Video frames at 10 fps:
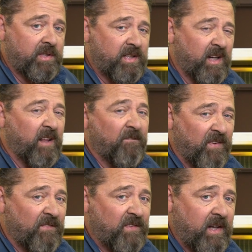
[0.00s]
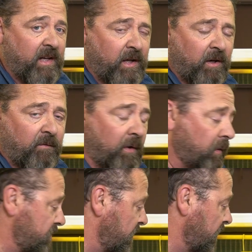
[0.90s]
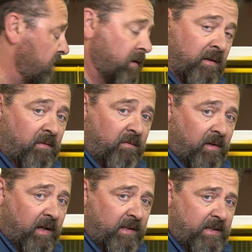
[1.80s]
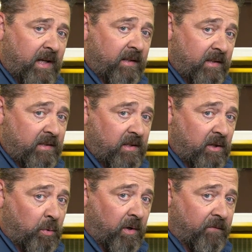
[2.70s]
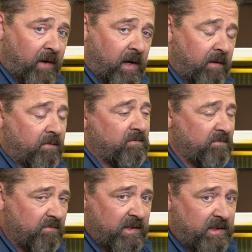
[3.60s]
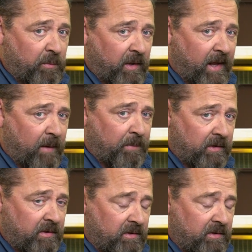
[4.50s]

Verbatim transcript: to set it at fifteen kilovolts. Like I said, this is at twenty-five. Let's see what happens.